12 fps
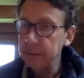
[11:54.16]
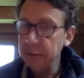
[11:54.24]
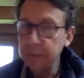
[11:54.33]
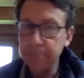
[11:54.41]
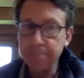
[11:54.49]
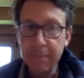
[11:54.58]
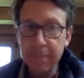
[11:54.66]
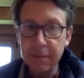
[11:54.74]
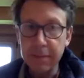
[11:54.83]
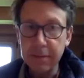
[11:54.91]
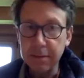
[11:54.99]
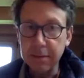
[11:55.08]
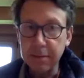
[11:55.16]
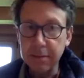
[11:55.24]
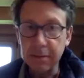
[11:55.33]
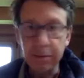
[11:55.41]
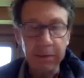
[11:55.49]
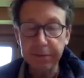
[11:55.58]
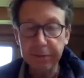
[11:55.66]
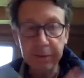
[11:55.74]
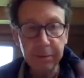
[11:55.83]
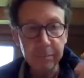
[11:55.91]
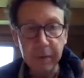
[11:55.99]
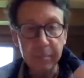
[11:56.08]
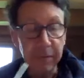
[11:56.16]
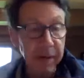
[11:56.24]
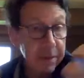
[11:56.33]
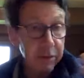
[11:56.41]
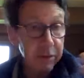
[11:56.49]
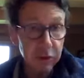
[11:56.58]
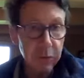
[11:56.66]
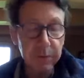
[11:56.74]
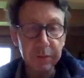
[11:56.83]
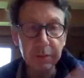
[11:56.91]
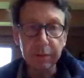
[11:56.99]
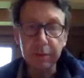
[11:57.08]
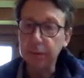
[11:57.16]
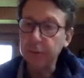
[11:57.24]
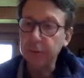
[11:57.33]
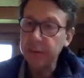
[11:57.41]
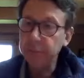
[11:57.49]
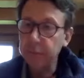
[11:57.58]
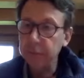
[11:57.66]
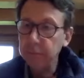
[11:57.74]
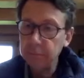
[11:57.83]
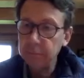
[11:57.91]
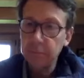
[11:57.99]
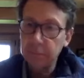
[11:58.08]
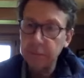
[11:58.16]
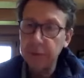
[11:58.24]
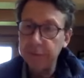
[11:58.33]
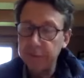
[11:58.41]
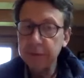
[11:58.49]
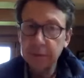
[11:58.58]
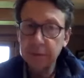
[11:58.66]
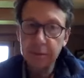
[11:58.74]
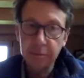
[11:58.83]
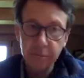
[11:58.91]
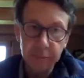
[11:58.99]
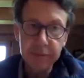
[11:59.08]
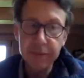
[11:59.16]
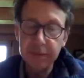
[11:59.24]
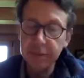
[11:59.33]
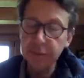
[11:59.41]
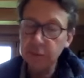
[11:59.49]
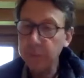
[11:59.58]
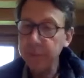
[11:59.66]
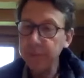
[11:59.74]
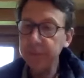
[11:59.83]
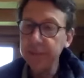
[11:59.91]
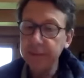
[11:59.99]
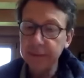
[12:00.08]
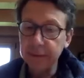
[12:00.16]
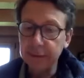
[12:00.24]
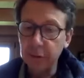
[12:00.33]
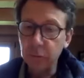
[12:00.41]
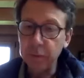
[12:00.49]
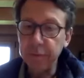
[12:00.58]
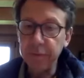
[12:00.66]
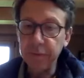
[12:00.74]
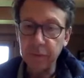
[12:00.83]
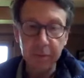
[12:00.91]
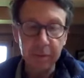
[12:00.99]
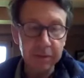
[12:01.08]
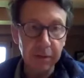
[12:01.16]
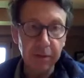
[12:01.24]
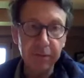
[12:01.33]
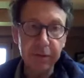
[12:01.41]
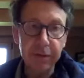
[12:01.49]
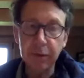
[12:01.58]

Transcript: Um, you know, I think my, my industry, uh, I have a, an events business as well, uh, will be fundamentally